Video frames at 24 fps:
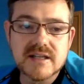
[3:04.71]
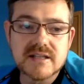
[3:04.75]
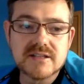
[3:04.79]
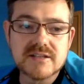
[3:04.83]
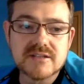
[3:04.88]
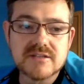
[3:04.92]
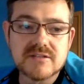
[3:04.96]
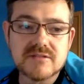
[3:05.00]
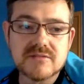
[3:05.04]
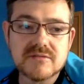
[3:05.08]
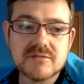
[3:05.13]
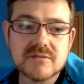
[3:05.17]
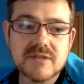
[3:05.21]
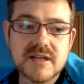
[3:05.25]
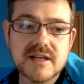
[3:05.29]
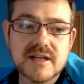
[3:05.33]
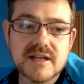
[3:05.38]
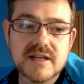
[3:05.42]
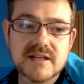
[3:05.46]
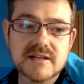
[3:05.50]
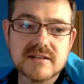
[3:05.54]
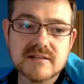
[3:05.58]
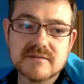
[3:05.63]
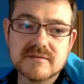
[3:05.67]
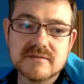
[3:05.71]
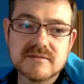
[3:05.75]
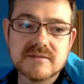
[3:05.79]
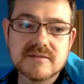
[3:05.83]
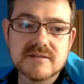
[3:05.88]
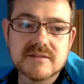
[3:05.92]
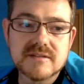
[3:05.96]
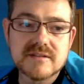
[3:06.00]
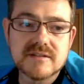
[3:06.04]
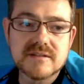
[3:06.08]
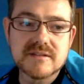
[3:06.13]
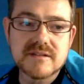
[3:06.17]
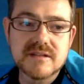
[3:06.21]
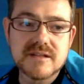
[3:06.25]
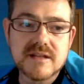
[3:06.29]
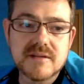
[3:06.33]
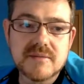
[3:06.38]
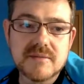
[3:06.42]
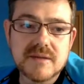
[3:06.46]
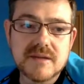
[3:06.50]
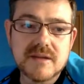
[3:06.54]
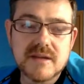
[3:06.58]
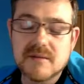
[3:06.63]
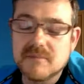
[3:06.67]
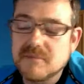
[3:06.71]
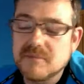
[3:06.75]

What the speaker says: So we are every